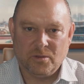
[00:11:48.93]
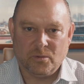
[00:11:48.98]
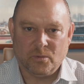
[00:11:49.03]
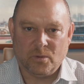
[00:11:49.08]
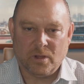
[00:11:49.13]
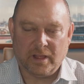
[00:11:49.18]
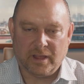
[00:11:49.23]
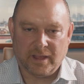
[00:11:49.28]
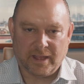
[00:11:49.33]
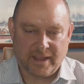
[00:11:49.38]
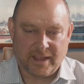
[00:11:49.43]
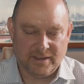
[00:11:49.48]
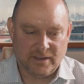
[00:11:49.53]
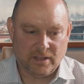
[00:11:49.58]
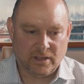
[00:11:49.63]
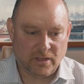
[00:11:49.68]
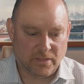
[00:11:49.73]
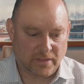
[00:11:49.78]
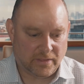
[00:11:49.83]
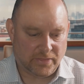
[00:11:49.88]
Well, I can
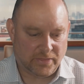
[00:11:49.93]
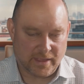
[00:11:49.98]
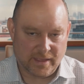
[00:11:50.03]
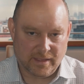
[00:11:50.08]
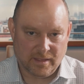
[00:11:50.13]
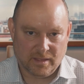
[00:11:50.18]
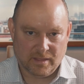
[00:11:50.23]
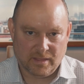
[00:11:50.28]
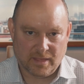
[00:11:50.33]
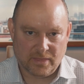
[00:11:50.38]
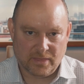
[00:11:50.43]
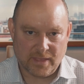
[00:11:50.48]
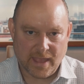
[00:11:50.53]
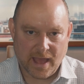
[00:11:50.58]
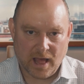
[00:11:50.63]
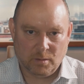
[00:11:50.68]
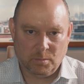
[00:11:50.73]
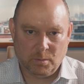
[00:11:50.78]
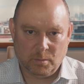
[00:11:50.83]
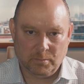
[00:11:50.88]
tell you that the
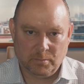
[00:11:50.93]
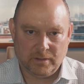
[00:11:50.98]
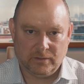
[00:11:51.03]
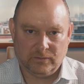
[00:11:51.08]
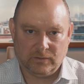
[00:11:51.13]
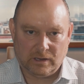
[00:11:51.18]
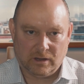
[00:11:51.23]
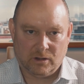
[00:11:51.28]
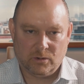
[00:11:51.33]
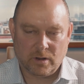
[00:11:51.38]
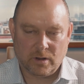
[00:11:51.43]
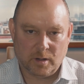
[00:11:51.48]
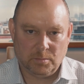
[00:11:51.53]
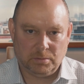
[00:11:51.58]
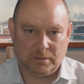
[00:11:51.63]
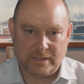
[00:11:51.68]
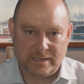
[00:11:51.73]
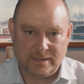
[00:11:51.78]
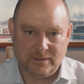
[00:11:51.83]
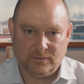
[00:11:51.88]
album is
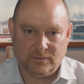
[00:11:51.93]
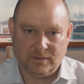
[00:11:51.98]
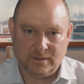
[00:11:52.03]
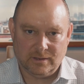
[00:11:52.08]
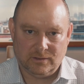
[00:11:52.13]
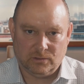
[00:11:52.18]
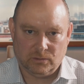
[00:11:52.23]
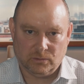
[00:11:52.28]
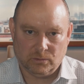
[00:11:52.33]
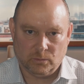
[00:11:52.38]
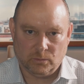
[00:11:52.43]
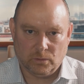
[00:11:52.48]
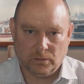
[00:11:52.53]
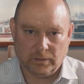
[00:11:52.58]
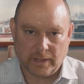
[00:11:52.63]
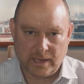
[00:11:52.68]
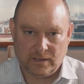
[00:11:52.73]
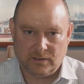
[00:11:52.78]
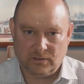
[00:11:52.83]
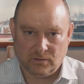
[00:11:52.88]
incredibly easy to
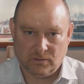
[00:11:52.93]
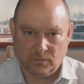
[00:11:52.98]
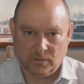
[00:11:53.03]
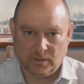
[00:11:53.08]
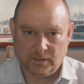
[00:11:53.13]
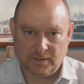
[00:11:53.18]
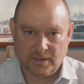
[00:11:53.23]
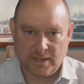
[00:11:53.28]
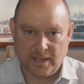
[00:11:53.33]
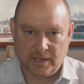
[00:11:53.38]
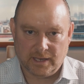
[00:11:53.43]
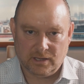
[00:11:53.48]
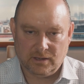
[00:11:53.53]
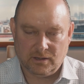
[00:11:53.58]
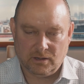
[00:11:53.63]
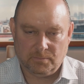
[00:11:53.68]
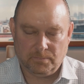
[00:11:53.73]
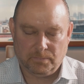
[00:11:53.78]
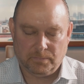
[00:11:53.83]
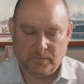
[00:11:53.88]
relate to. It
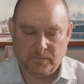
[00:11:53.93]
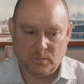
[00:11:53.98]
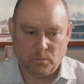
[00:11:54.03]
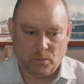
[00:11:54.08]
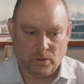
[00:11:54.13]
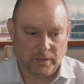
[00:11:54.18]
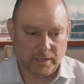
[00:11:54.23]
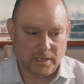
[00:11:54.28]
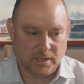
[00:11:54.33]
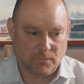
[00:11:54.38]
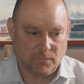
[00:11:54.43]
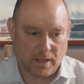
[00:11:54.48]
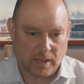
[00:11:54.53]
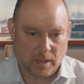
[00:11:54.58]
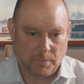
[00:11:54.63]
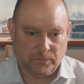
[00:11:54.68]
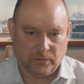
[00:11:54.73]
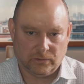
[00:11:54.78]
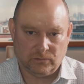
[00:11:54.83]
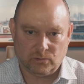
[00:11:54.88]
really
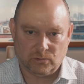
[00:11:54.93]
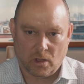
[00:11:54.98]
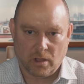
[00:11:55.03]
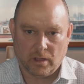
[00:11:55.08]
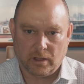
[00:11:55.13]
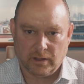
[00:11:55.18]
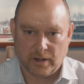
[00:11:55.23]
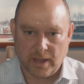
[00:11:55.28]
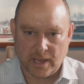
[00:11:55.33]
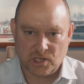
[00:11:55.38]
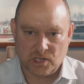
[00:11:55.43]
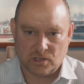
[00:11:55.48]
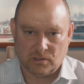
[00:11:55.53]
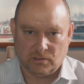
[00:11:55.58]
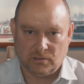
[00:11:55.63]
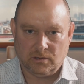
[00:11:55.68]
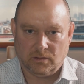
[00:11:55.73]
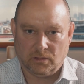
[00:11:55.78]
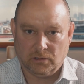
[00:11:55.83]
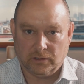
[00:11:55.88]
develops a strong
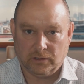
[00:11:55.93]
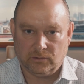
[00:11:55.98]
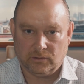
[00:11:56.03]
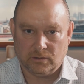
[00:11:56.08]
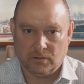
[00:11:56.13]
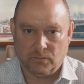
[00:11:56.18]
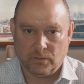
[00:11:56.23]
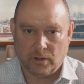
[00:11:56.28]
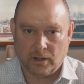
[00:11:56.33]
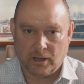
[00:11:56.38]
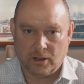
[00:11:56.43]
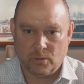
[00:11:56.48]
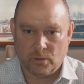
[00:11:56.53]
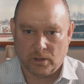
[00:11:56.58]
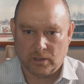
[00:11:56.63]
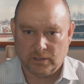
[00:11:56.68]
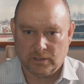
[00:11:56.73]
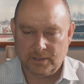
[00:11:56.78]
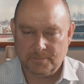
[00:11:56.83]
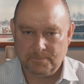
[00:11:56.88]
connection to the listener very
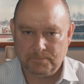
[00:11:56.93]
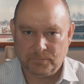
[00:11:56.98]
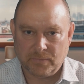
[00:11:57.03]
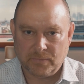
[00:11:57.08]
quickly.